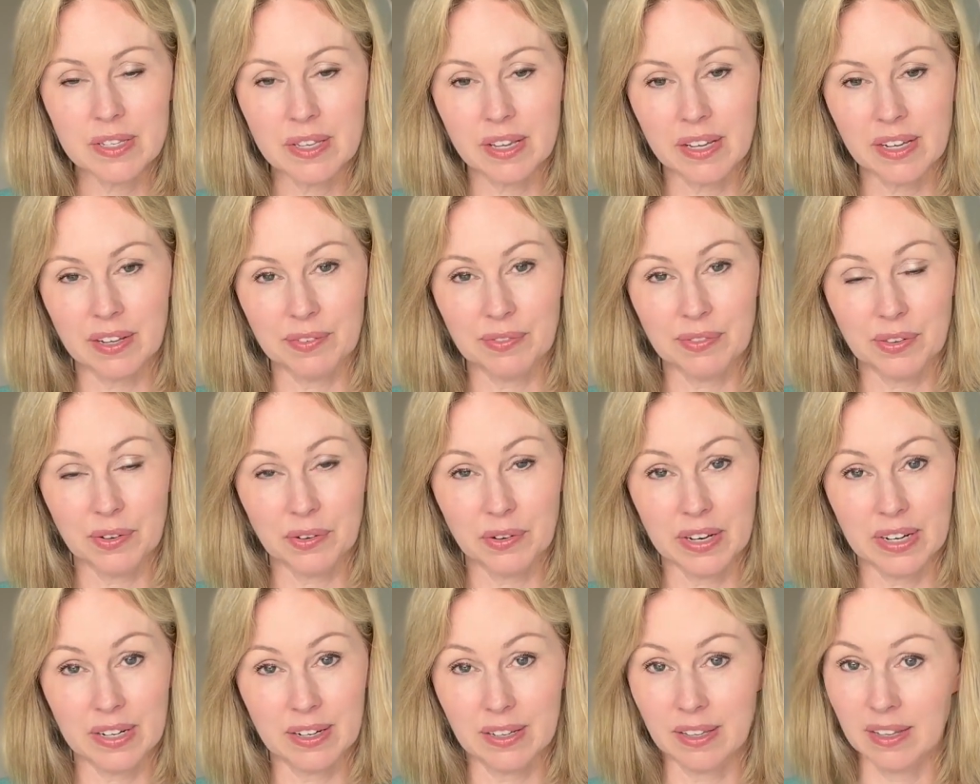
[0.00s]
like if they're
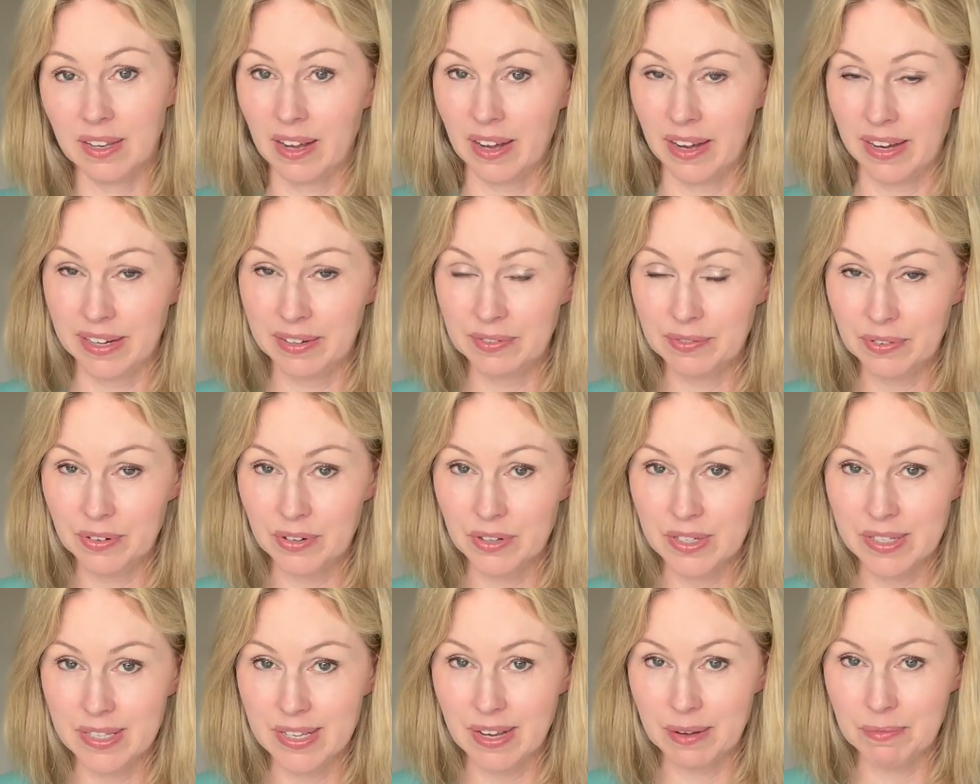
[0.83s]
in a line, for
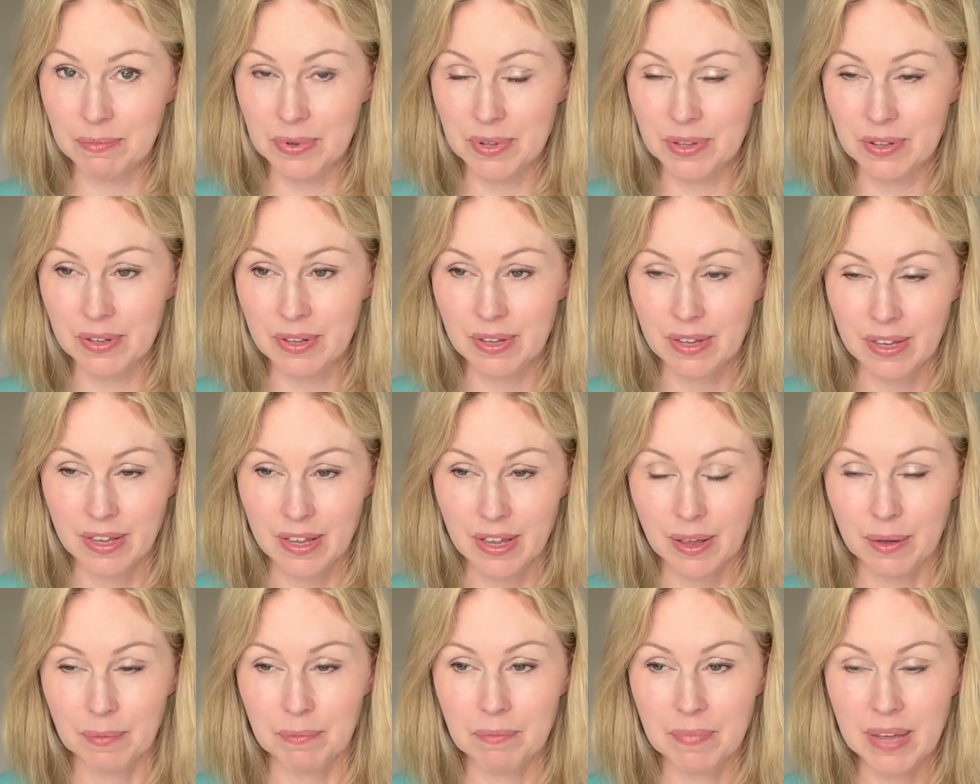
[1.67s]
example,
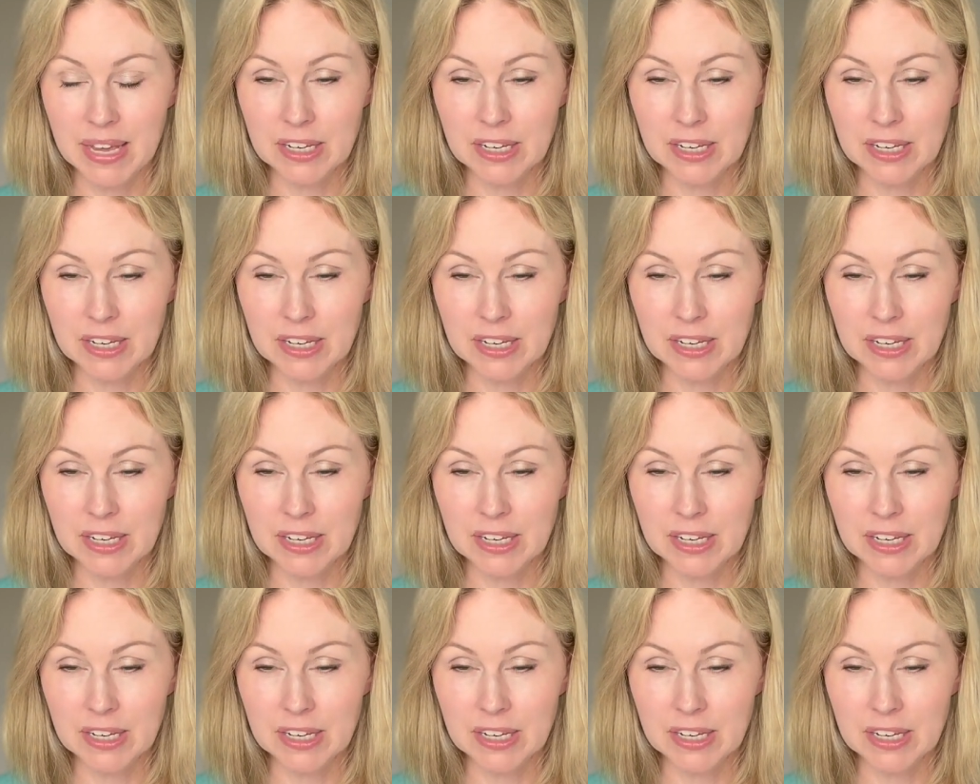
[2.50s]
make